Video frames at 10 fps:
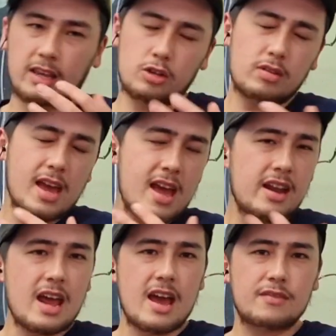you
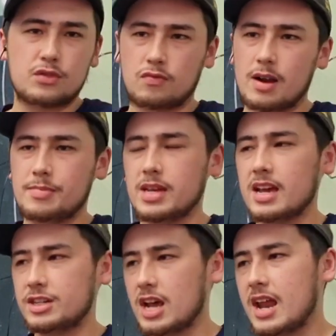can have the right
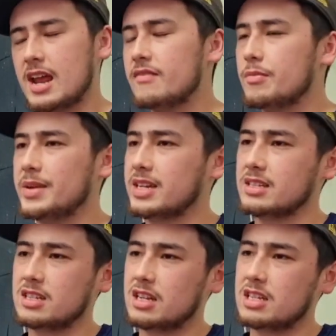pH and have it be
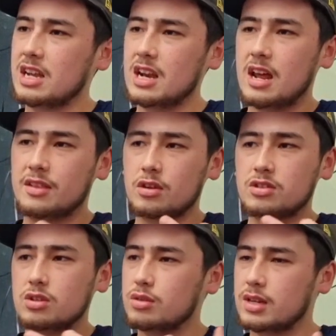consistent. Those
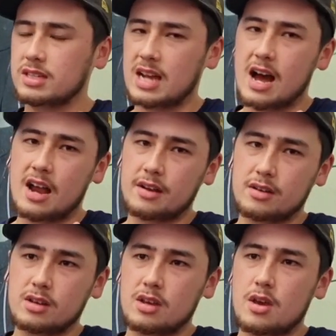two things aren't
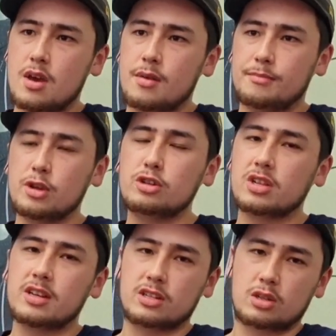
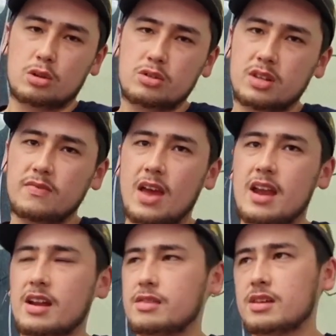mutually exclusive,
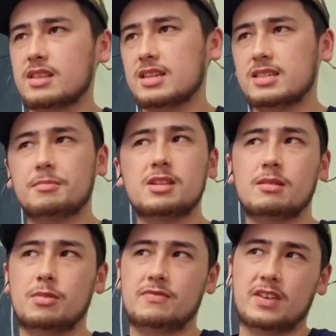and I think that's something
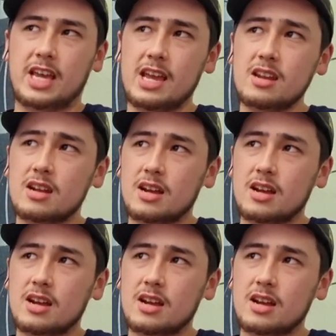that we forget.